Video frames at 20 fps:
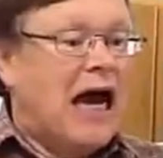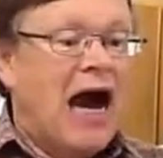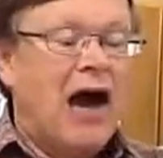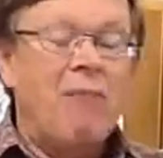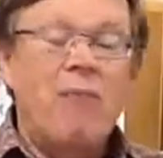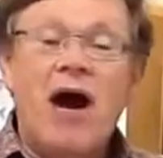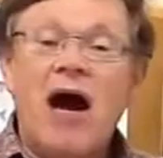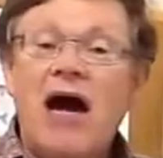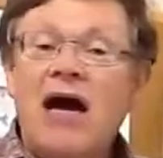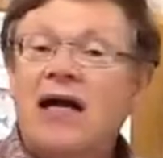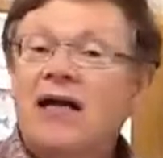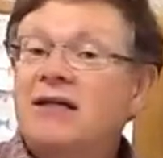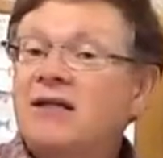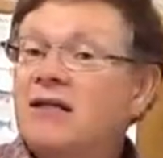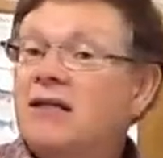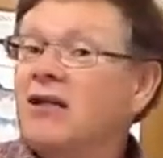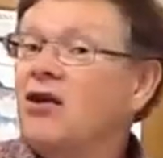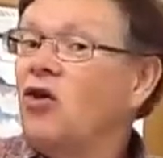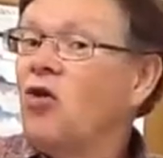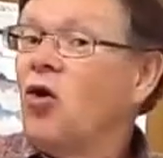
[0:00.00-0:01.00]
I
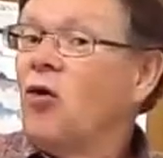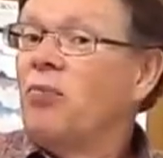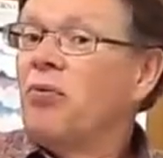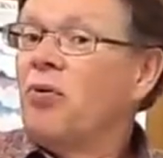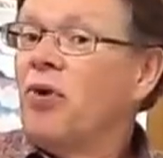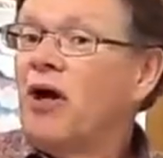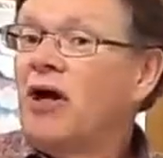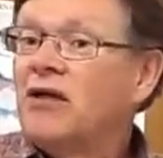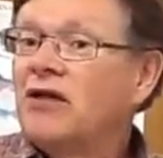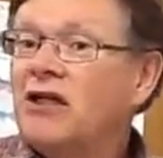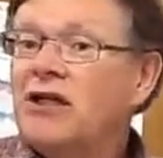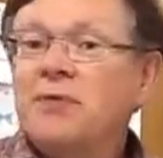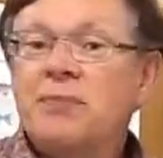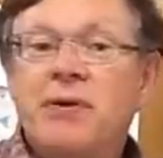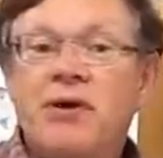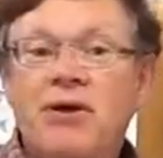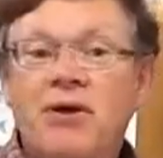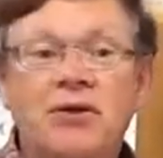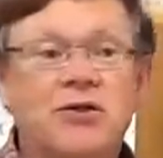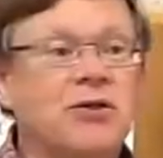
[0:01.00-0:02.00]
might incorporate
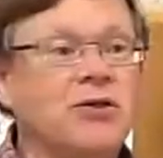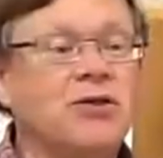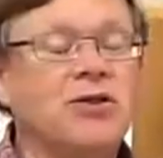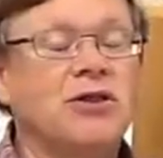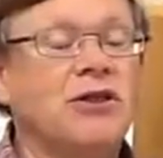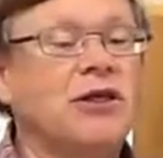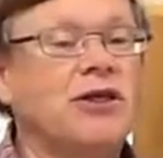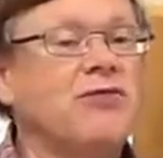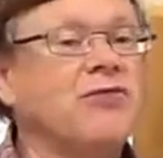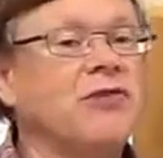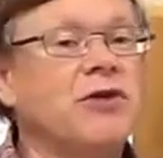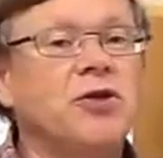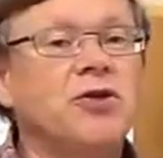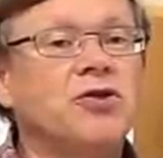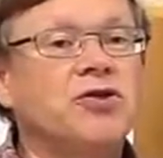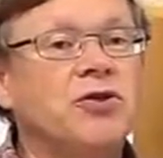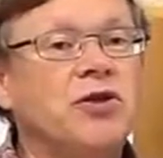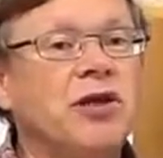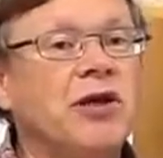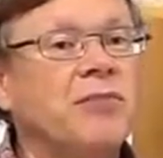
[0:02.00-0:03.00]
experiences in a
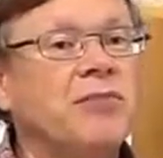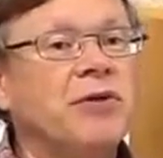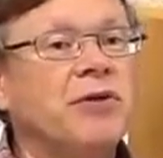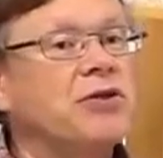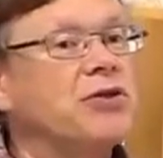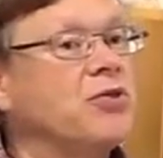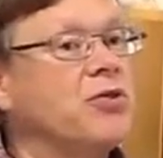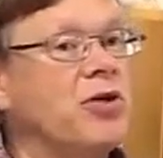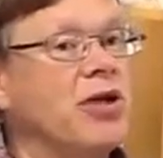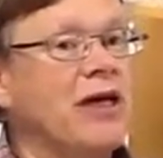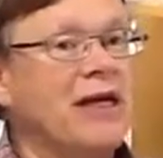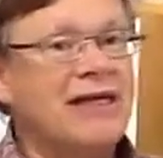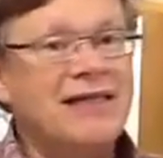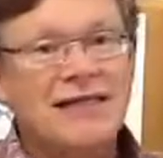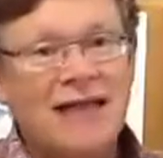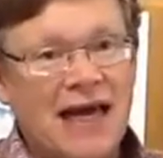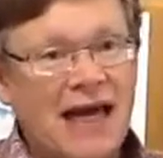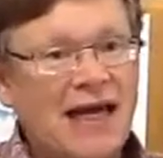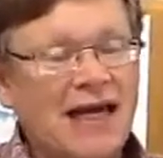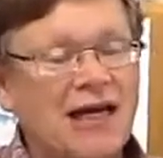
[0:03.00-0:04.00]
field trip into an
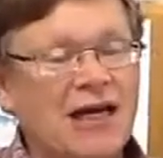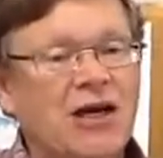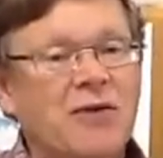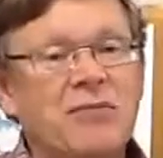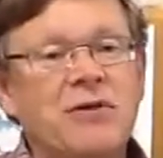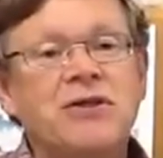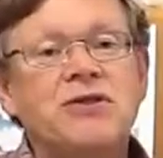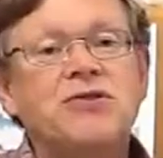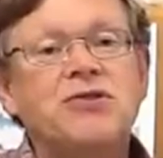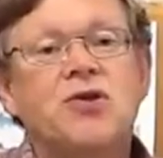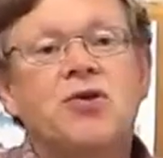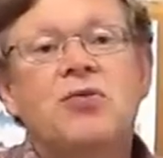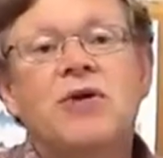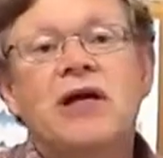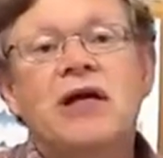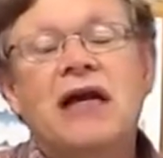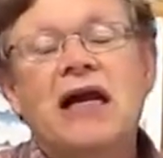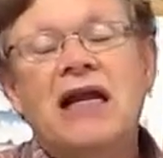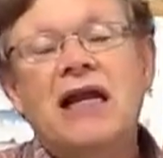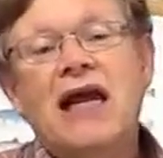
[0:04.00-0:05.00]
exam, into a
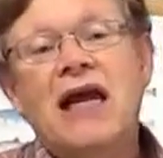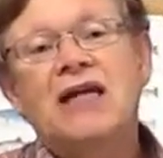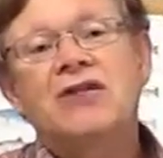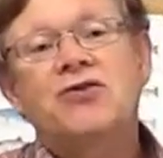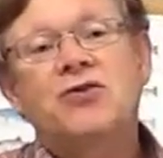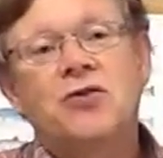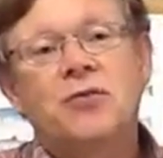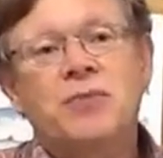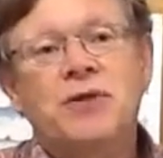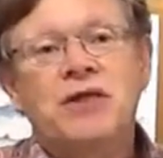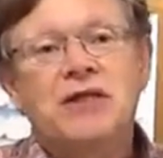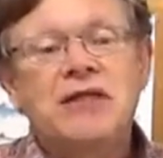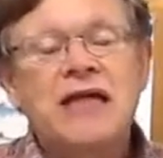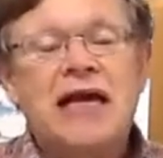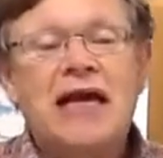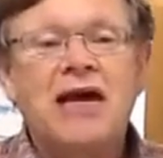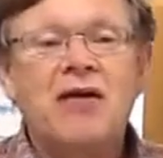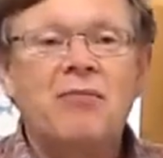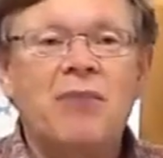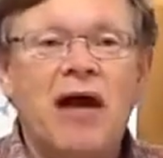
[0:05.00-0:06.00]
written classroom
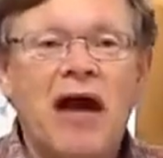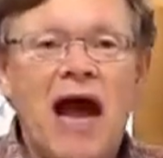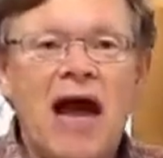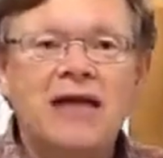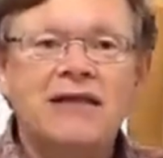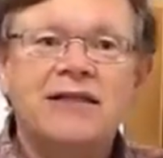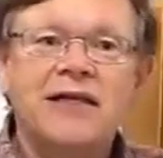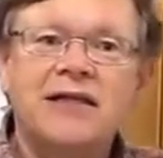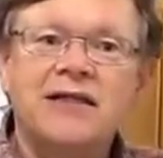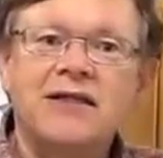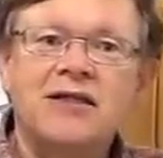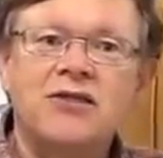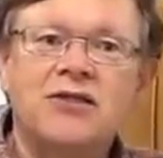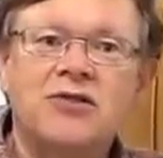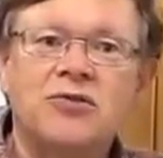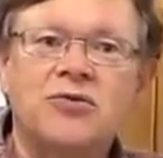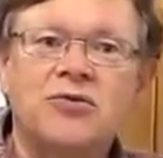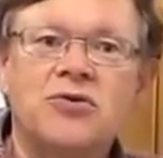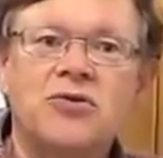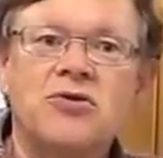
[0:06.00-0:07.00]
exam, by asking the
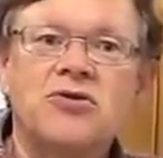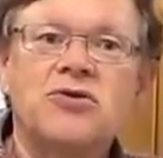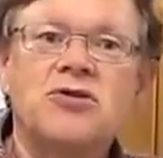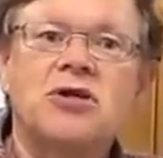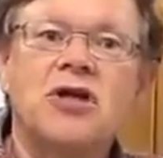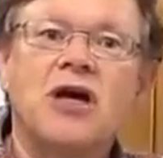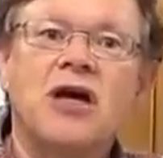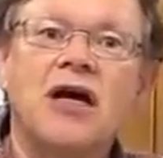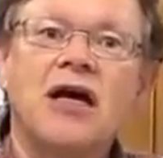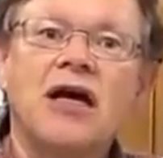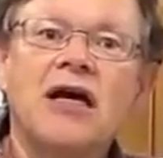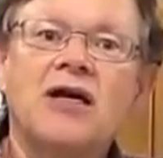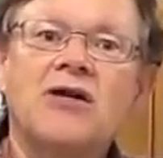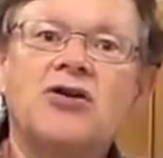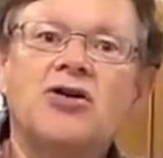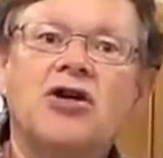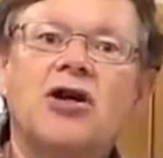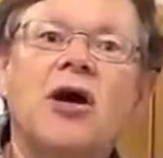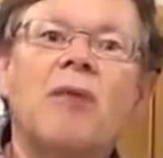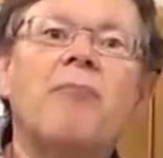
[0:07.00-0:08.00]
students to
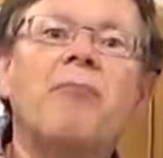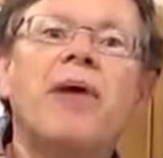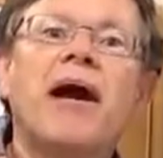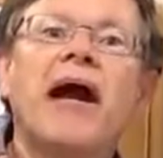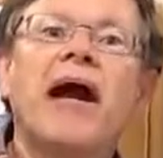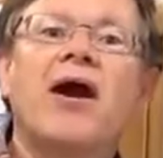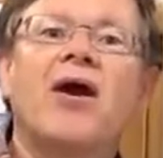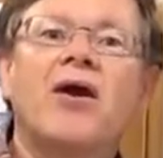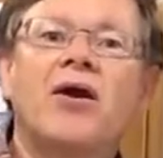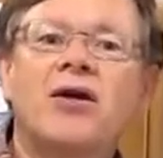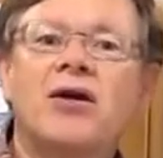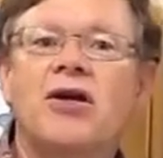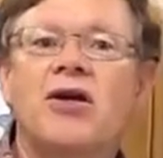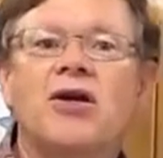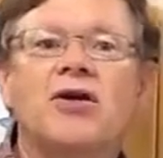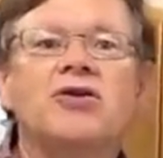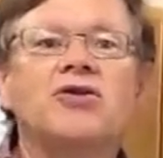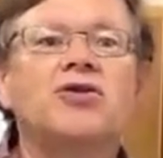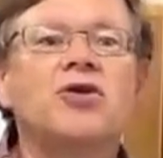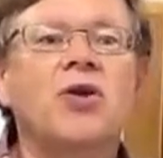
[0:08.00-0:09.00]
compare and
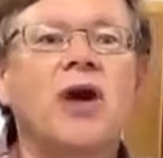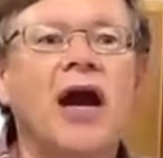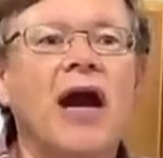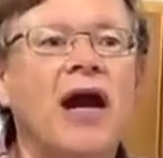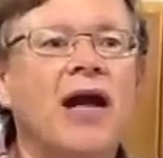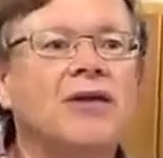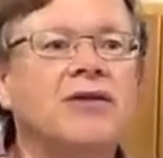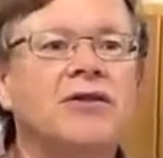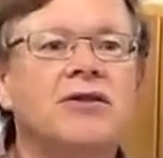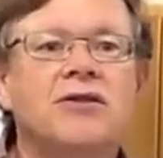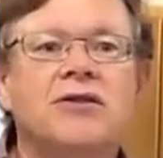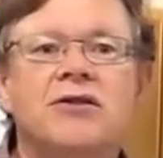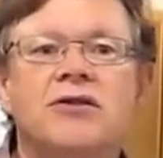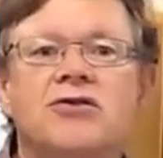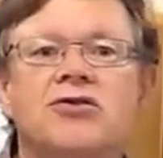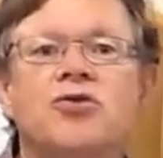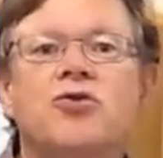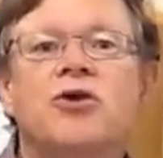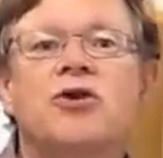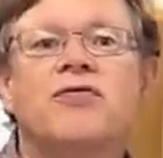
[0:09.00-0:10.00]

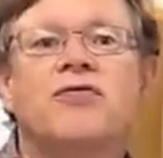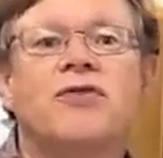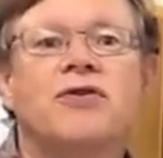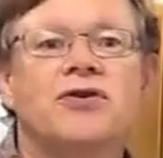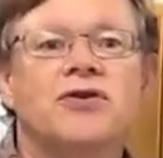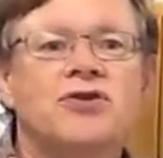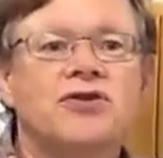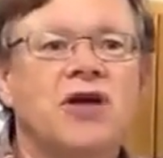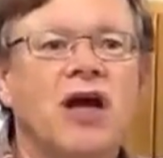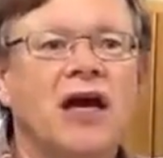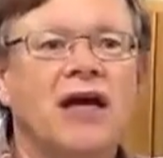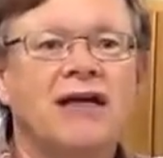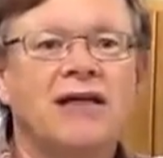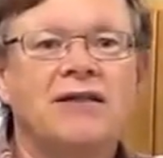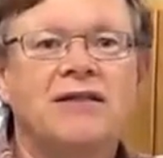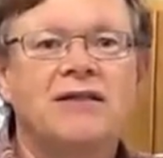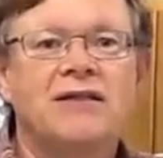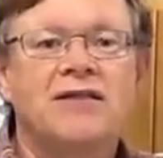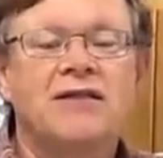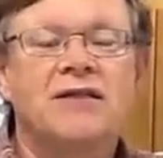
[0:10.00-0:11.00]
contrast two different
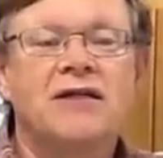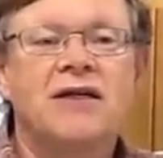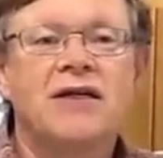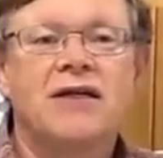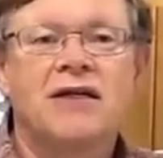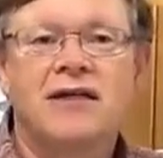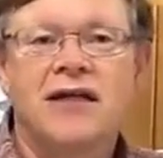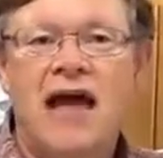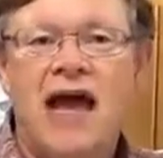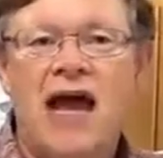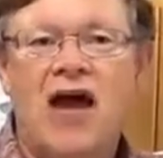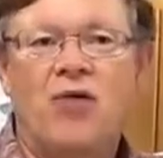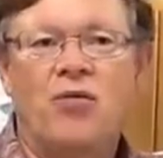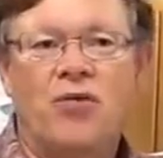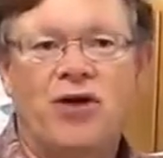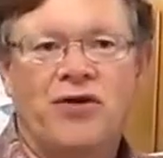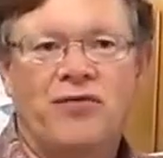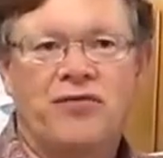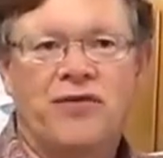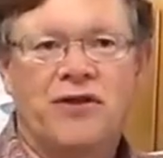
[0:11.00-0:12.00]
sites
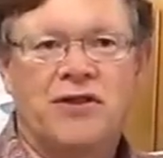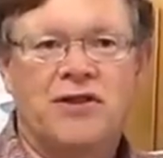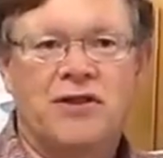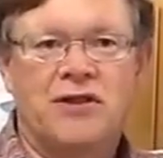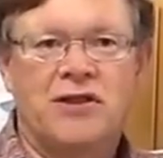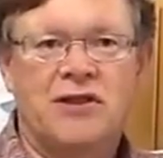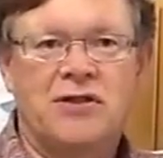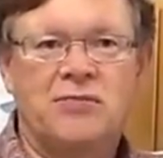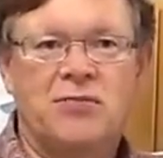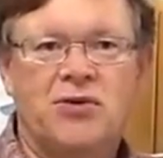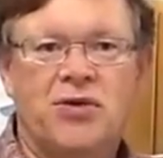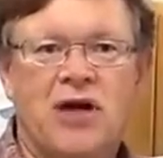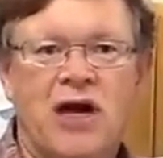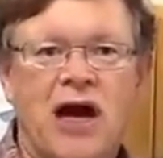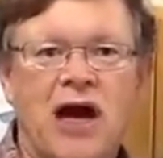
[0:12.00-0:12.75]
that we visited.